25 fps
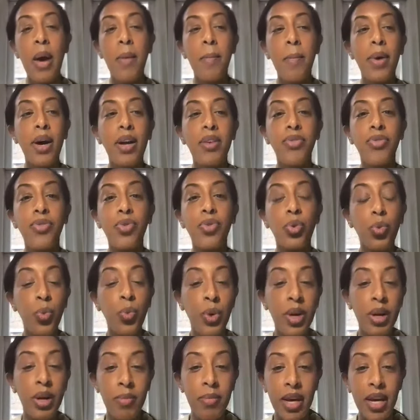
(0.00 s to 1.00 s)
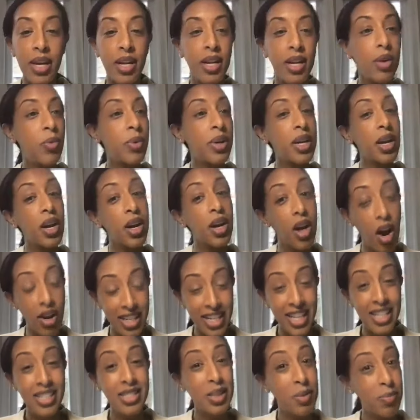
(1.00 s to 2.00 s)
But for women, we
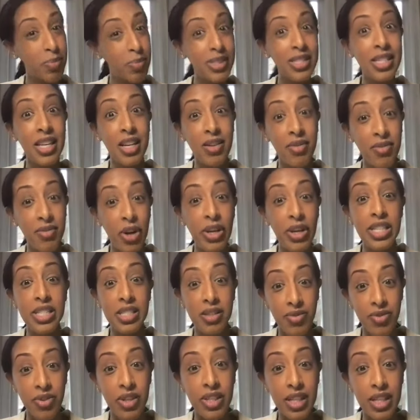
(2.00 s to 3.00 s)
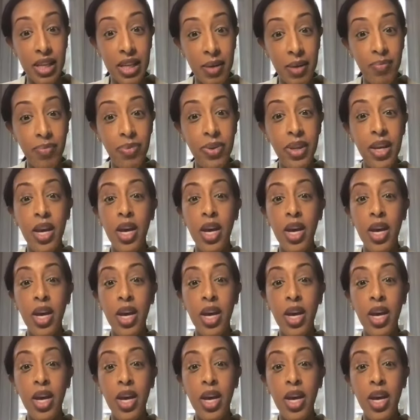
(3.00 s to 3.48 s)
tend to present very differently.